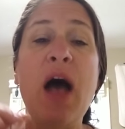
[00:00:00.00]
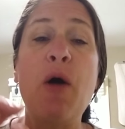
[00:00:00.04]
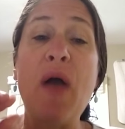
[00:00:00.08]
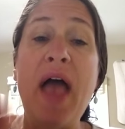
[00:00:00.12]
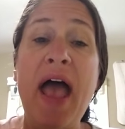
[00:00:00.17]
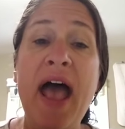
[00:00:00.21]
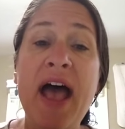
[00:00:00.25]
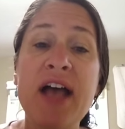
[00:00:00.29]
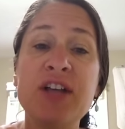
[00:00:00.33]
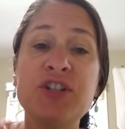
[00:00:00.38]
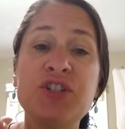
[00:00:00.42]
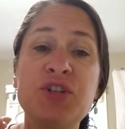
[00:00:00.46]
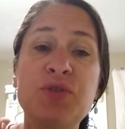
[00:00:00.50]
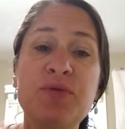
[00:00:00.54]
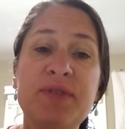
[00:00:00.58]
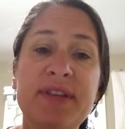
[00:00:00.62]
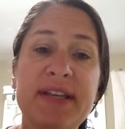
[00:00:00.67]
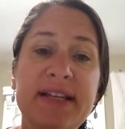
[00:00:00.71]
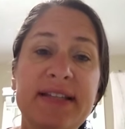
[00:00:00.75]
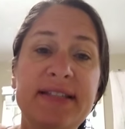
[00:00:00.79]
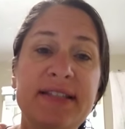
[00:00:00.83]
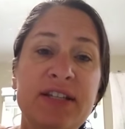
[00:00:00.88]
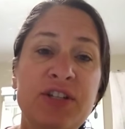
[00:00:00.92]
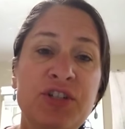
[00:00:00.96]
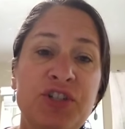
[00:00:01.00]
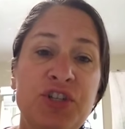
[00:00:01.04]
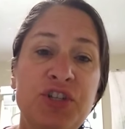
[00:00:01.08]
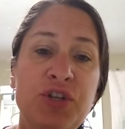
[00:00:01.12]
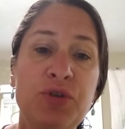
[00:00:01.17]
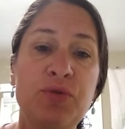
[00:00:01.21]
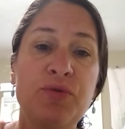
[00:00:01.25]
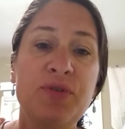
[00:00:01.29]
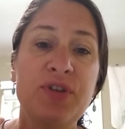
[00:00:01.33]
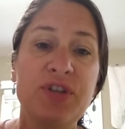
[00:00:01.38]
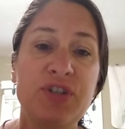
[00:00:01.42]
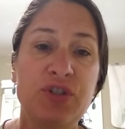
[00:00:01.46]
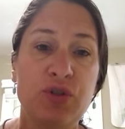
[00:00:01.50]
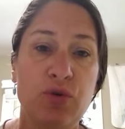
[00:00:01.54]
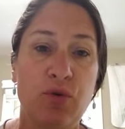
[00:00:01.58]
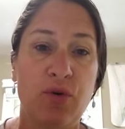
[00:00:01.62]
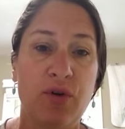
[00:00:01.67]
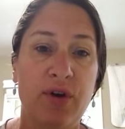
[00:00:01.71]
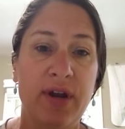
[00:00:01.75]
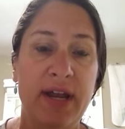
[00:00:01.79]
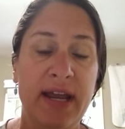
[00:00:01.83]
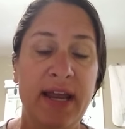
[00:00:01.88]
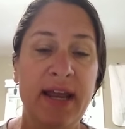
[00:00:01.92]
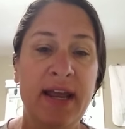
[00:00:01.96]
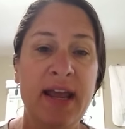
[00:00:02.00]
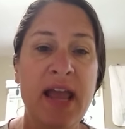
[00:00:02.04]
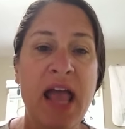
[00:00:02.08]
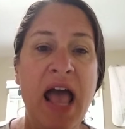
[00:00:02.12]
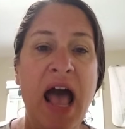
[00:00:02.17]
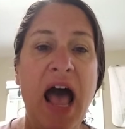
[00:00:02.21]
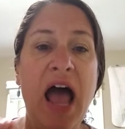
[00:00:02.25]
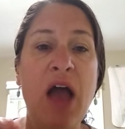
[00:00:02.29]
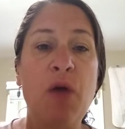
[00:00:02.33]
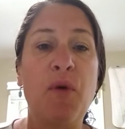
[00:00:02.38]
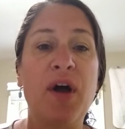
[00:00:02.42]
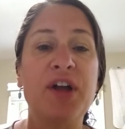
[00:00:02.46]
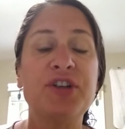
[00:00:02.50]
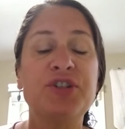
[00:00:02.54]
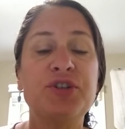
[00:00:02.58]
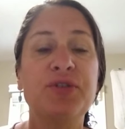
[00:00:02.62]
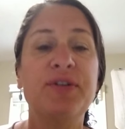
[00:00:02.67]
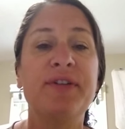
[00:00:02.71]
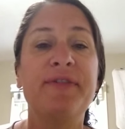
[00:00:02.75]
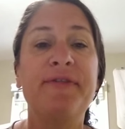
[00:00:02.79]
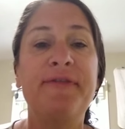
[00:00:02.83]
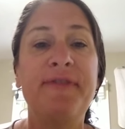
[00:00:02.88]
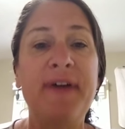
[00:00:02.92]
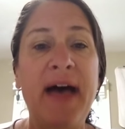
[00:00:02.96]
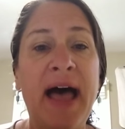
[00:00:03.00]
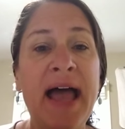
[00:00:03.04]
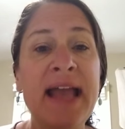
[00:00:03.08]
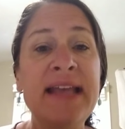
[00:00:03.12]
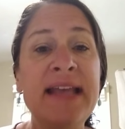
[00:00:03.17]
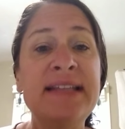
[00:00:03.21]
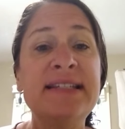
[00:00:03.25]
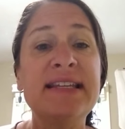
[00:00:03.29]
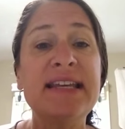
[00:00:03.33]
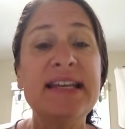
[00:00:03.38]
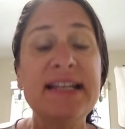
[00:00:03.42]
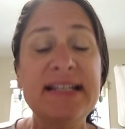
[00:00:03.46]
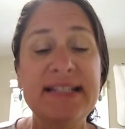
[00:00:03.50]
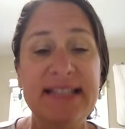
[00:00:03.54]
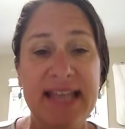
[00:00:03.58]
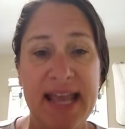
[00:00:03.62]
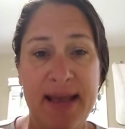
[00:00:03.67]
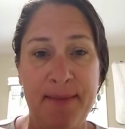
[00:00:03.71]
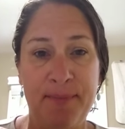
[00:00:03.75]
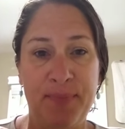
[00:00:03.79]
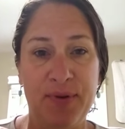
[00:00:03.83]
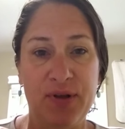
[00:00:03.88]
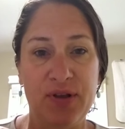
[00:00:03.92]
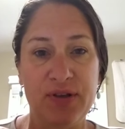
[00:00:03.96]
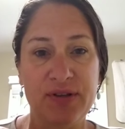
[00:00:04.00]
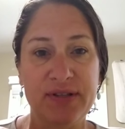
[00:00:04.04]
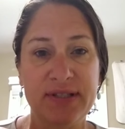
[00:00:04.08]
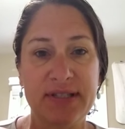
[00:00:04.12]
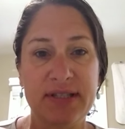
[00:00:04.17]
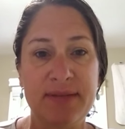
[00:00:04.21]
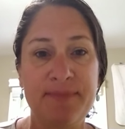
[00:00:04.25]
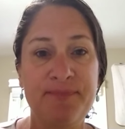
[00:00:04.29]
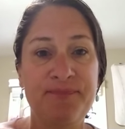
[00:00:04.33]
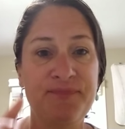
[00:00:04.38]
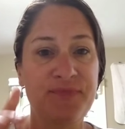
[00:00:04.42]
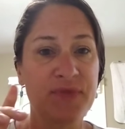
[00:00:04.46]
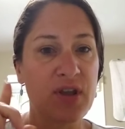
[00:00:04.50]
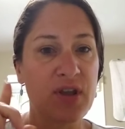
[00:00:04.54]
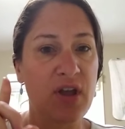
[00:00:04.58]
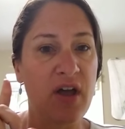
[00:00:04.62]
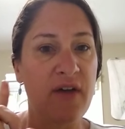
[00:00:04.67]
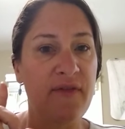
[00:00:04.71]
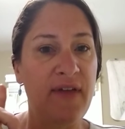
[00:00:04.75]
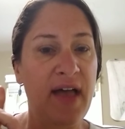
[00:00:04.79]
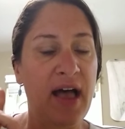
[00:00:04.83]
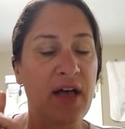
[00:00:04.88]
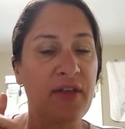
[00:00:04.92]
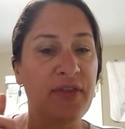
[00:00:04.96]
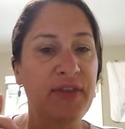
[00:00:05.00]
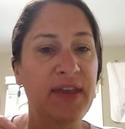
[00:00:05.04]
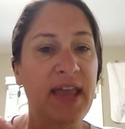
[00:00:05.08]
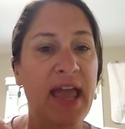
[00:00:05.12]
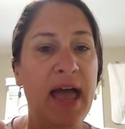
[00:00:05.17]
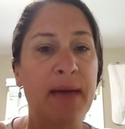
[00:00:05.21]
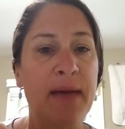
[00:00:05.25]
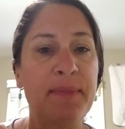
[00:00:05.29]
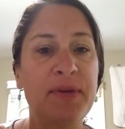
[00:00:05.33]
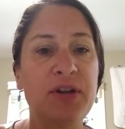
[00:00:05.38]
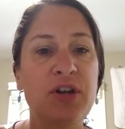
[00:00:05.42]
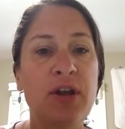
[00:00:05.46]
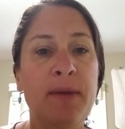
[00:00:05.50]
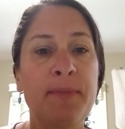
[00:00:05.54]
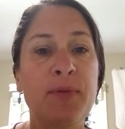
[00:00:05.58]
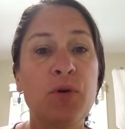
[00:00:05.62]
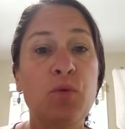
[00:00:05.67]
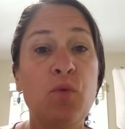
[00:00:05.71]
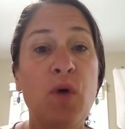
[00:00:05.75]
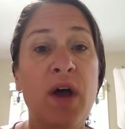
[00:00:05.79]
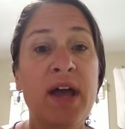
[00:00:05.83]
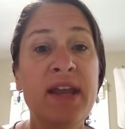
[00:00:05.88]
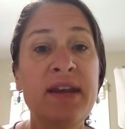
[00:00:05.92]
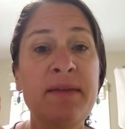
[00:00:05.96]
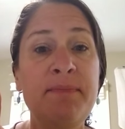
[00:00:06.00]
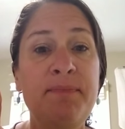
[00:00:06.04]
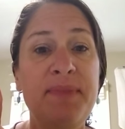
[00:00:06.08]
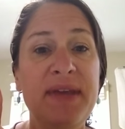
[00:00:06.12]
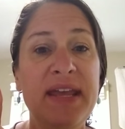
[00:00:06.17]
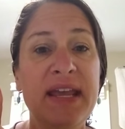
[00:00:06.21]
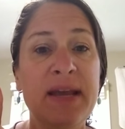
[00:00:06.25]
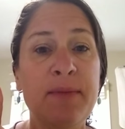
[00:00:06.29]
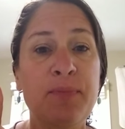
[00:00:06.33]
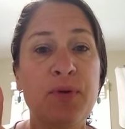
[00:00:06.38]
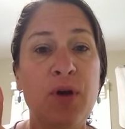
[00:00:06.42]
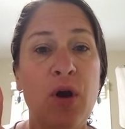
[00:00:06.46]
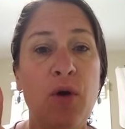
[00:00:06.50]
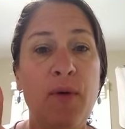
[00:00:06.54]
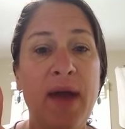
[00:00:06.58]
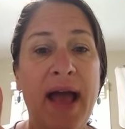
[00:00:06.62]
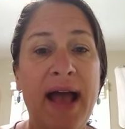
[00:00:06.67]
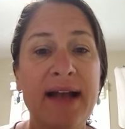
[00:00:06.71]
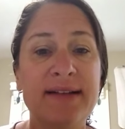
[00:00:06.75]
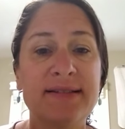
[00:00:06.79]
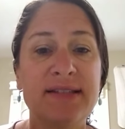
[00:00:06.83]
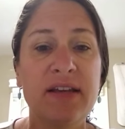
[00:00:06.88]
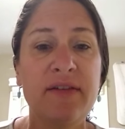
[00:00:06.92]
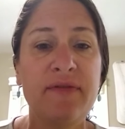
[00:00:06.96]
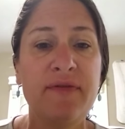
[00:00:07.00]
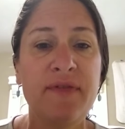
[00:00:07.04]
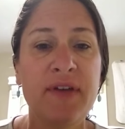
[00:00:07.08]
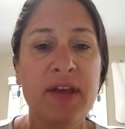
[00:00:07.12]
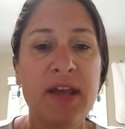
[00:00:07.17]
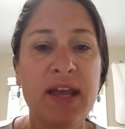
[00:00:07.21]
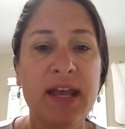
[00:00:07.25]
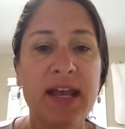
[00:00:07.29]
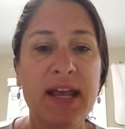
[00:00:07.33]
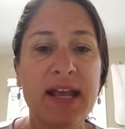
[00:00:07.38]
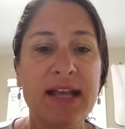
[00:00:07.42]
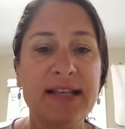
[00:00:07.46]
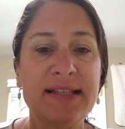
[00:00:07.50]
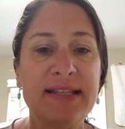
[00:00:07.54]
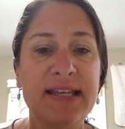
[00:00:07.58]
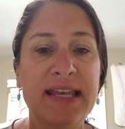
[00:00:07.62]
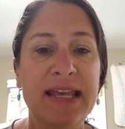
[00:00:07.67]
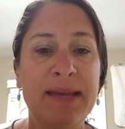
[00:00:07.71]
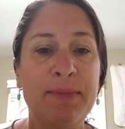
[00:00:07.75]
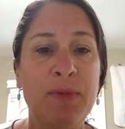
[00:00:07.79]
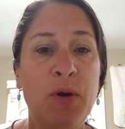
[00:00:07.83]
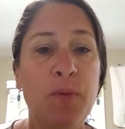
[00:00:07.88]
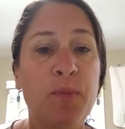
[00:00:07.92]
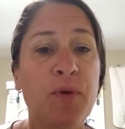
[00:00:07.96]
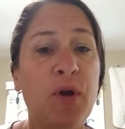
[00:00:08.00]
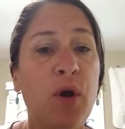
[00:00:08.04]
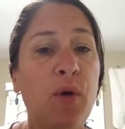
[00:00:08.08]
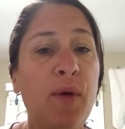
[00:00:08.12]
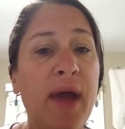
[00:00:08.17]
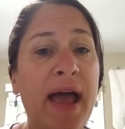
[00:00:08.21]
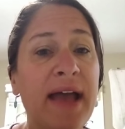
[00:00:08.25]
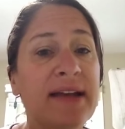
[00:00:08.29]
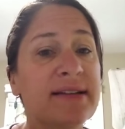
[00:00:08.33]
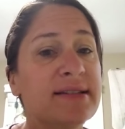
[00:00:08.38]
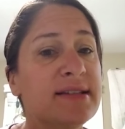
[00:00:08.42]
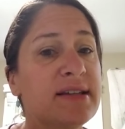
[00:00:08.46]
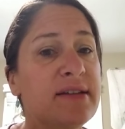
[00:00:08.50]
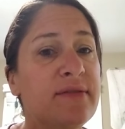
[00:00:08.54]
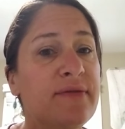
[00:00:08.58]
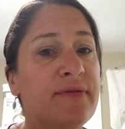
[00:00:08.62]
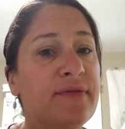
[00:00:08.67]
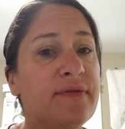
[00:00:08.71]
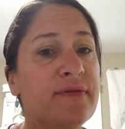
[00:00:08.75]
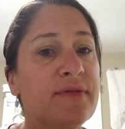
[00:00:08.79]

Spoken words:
As you listen to the story, I want you to find examples of healthy habit number one, being proactive. Is chemo proactive?